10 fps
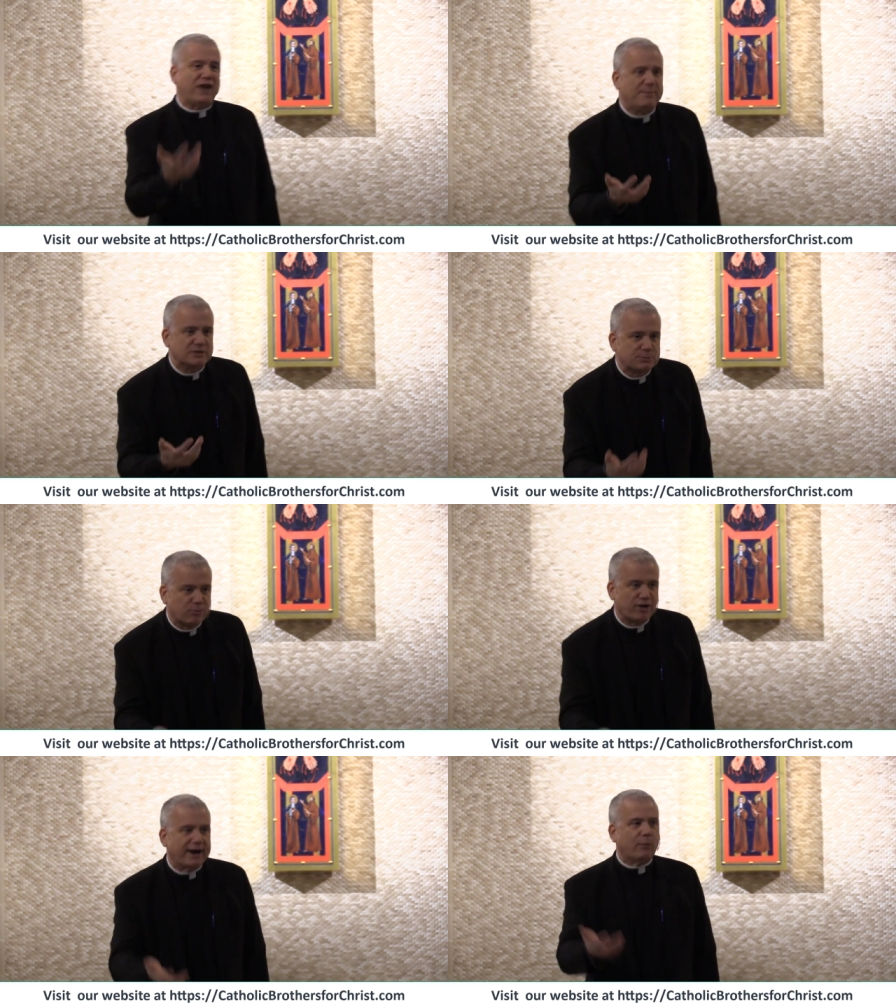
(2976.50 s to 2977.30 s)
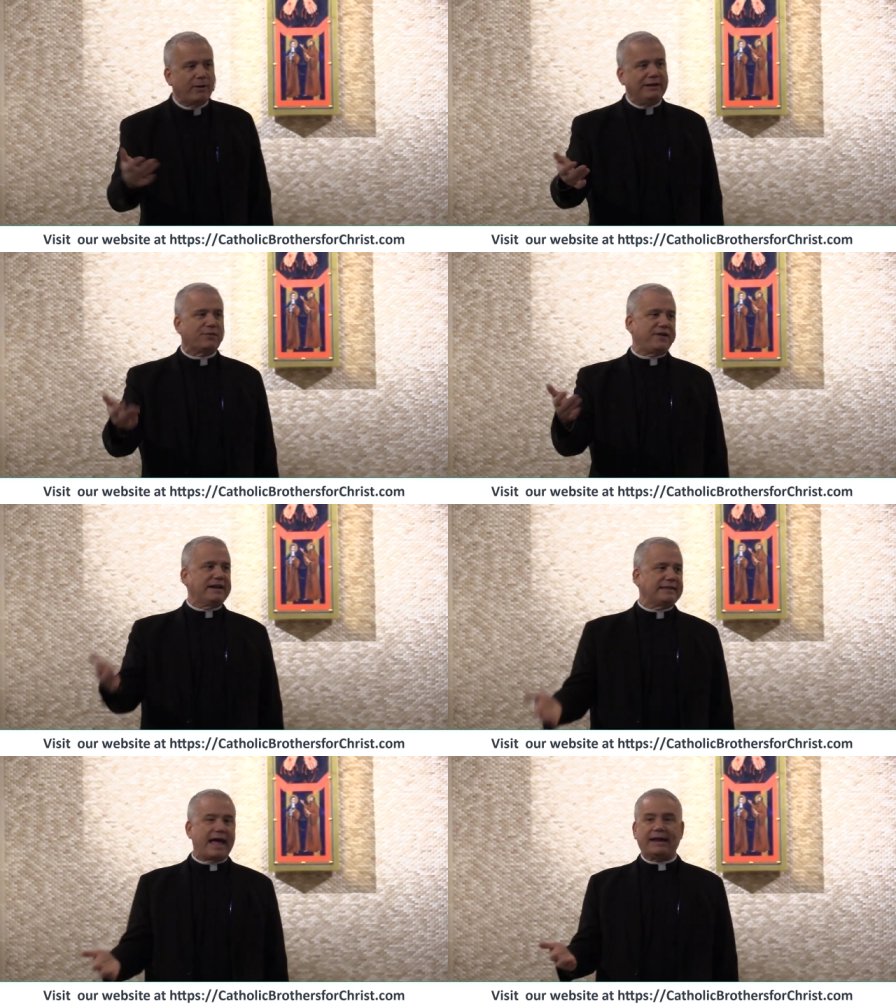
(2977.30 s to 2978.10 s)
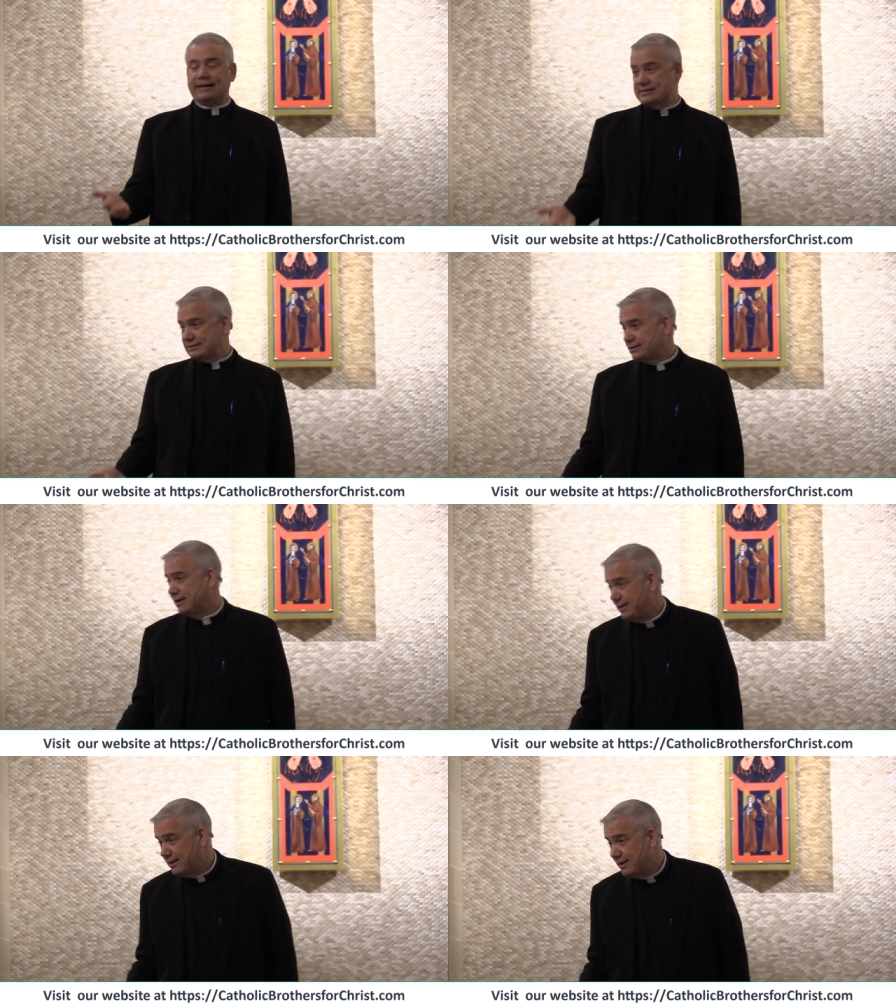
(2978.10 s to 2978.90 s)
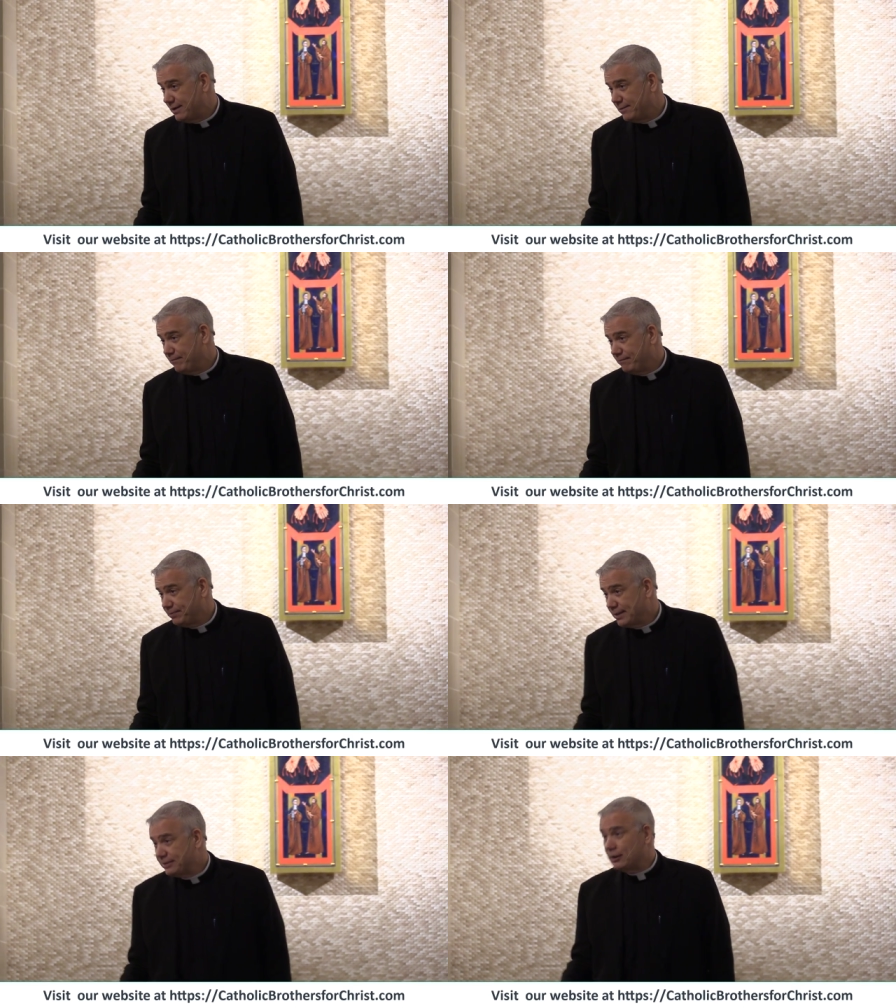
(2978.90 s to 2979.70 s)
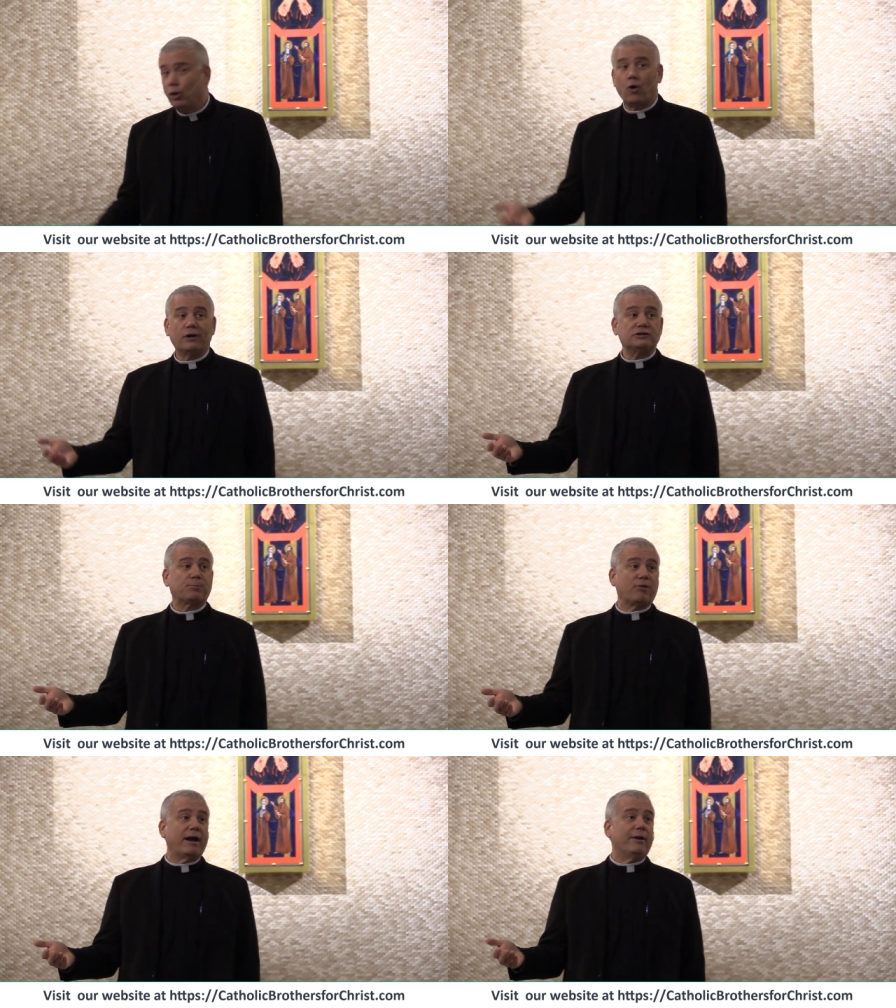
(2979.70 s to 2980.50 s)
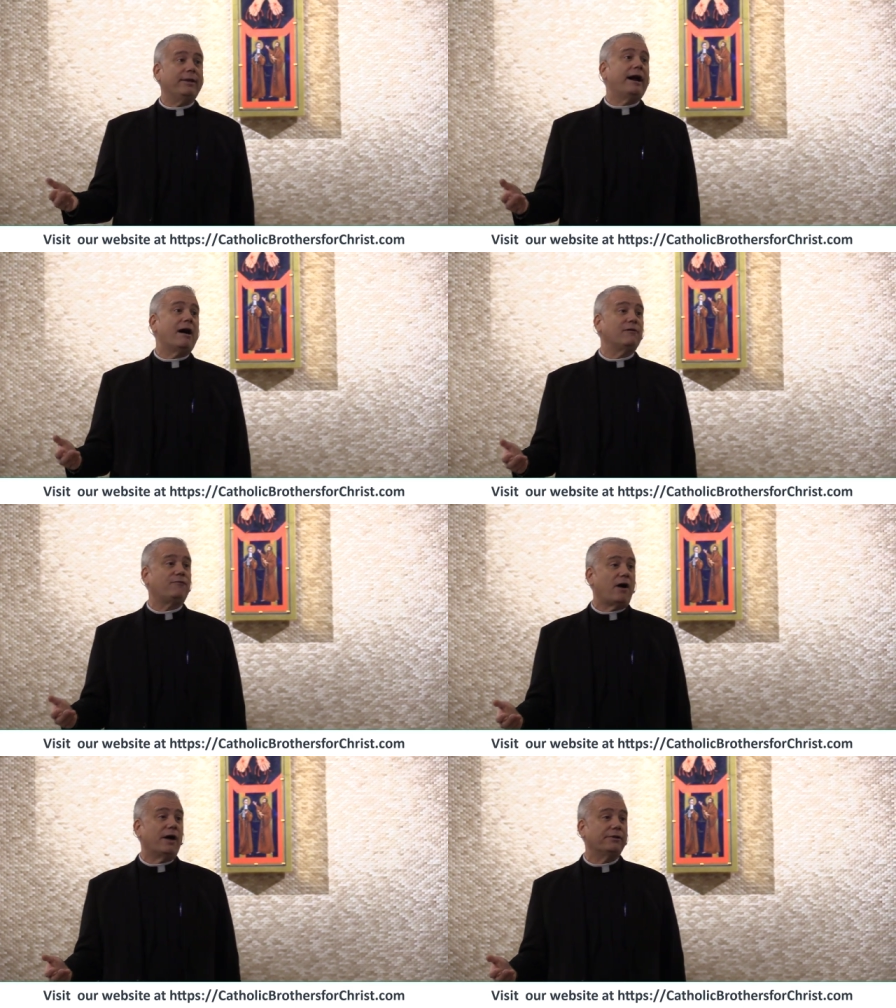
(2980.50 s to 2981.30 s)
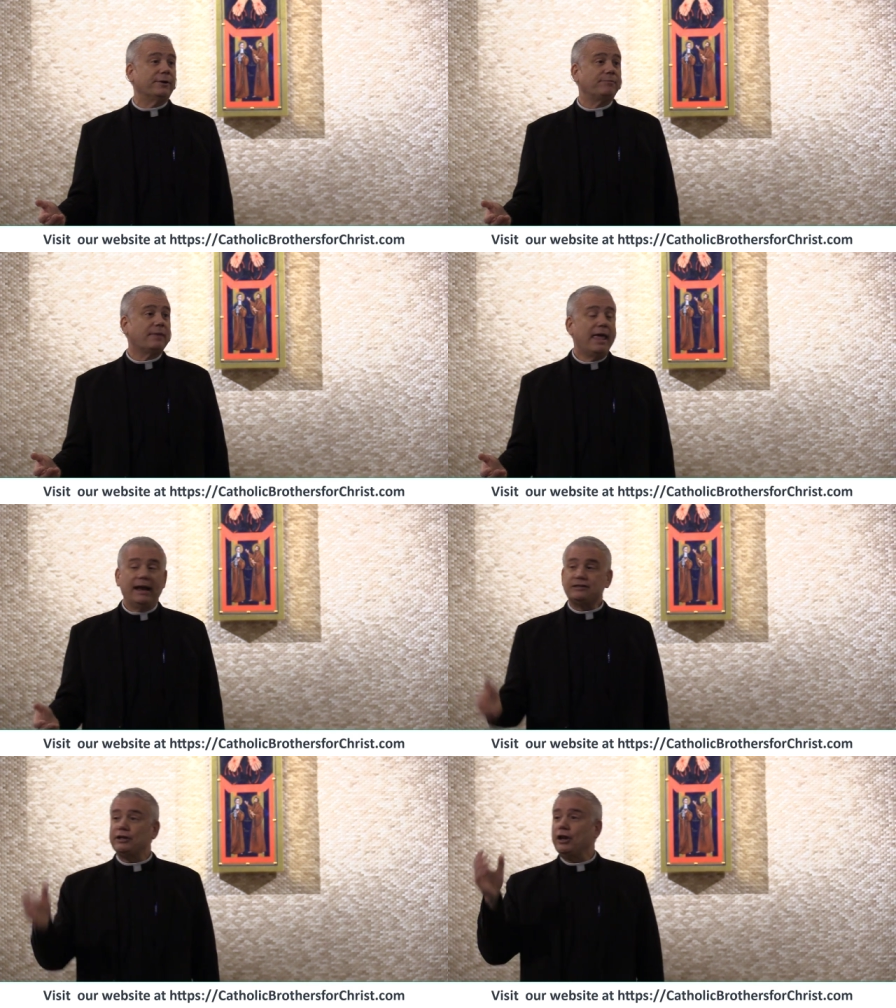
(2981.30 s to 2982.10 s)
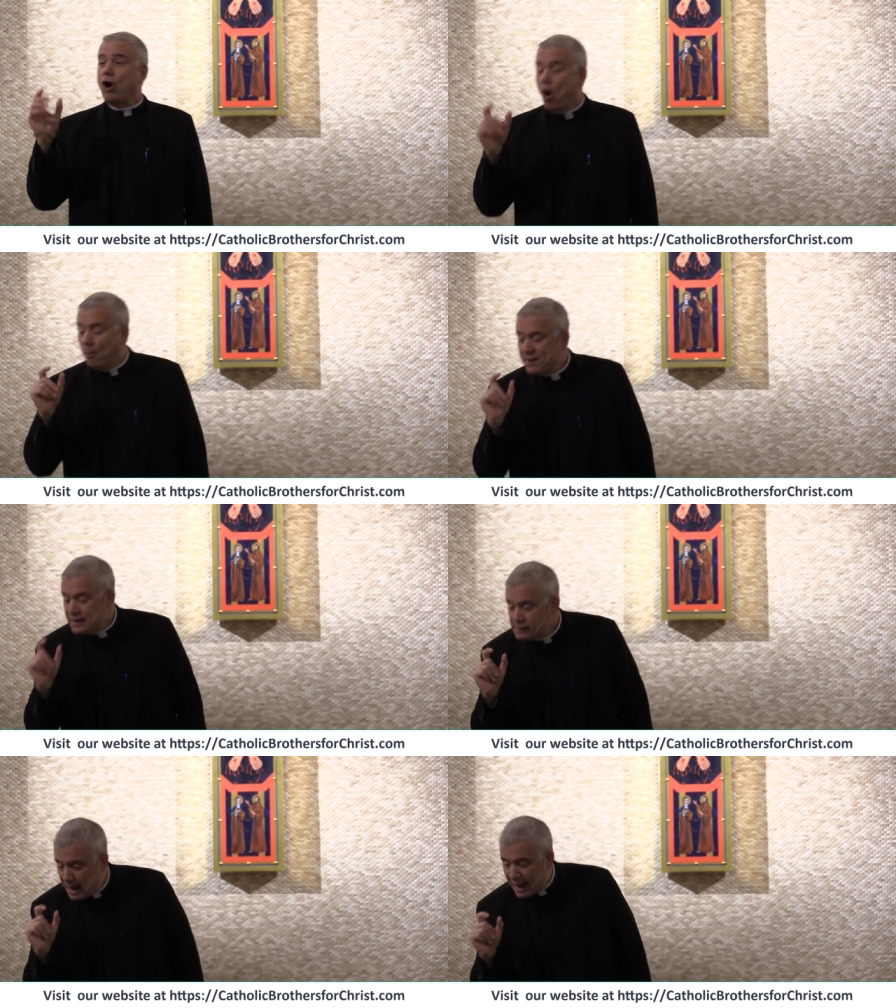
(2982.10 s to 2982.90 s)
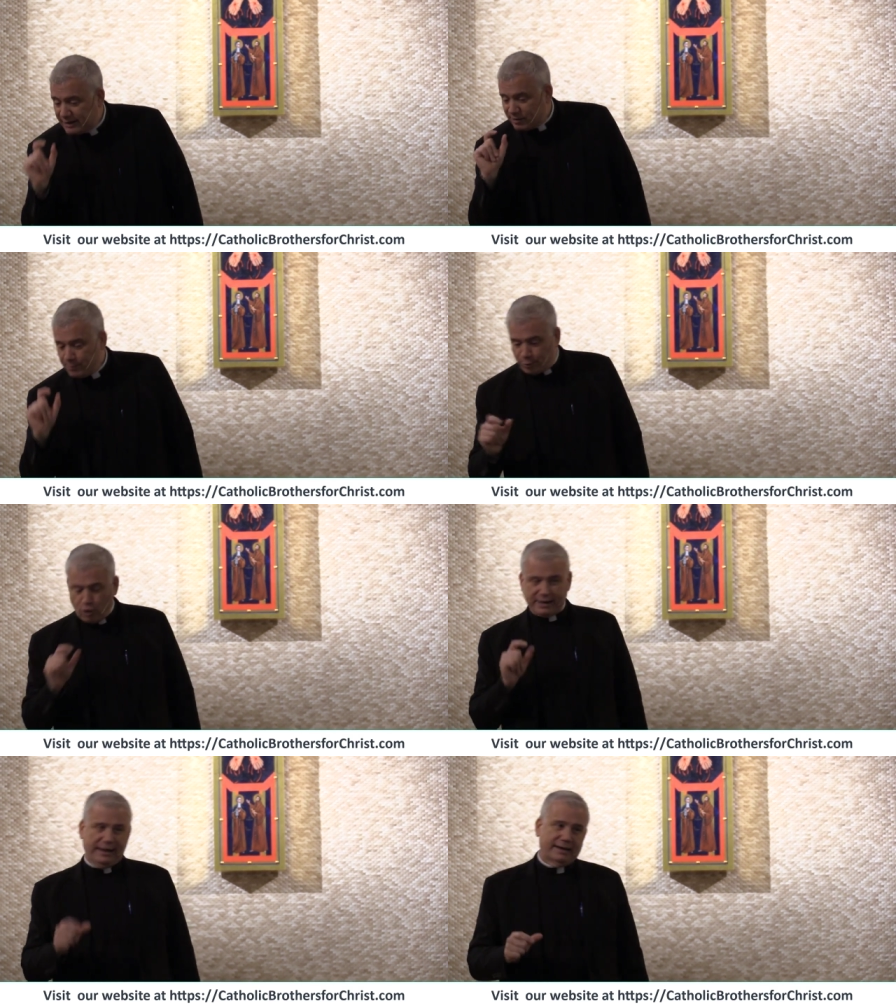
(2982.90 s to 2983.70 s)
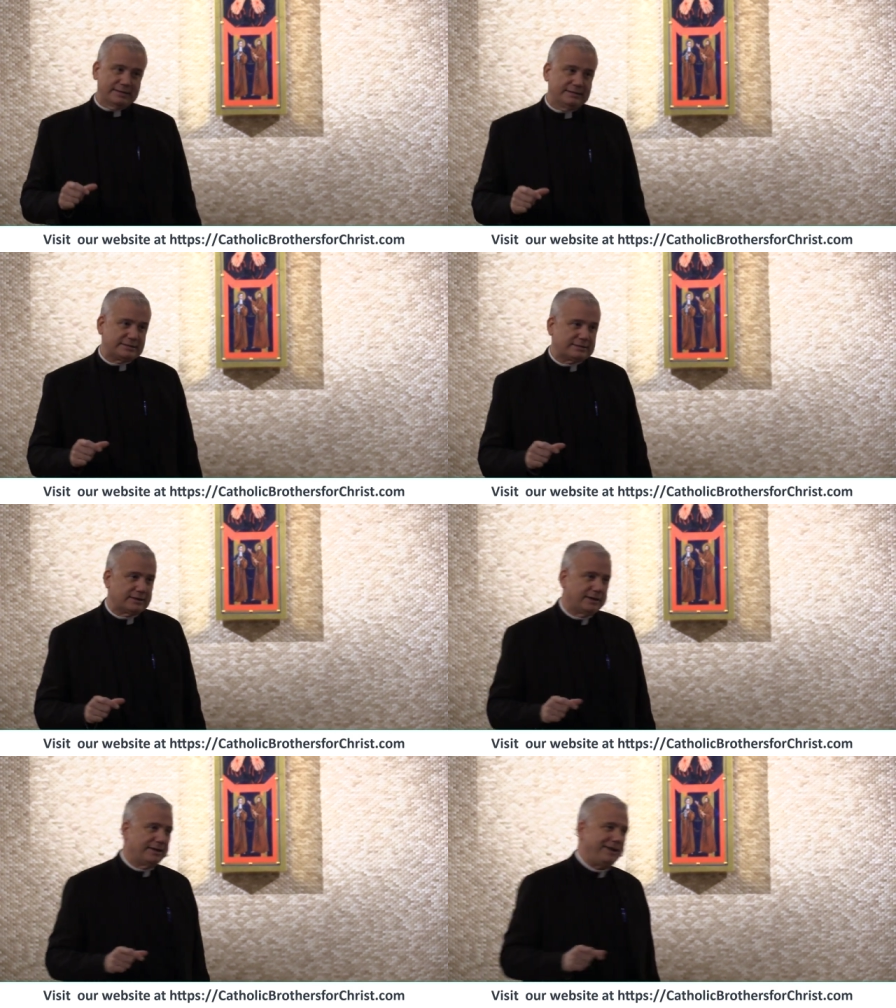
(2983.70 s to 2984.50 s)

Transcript: famous prayer. What do you think that is? The Lord's Prayer, the Our Father. And so the opening line of the book is